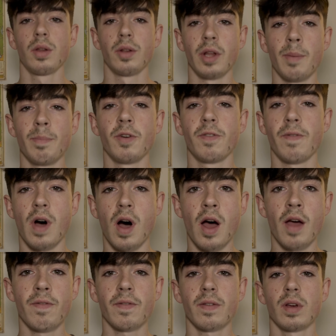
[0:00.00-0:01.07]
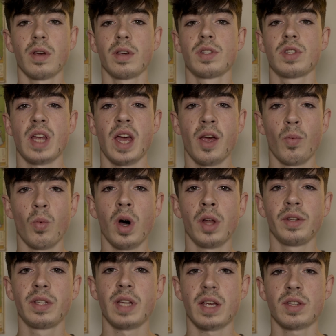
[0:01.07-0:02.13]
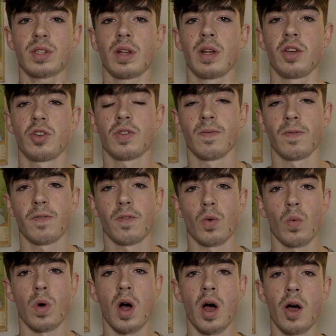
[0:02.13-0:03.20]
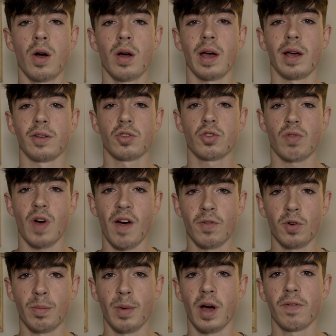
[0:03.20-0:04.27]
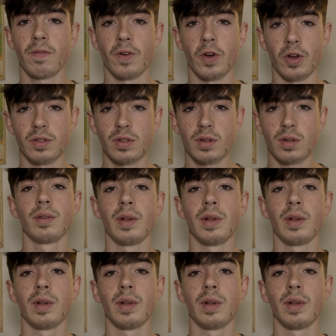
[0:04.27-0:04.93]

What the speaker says: Number 5, stay in one destination for a while and travel by foot.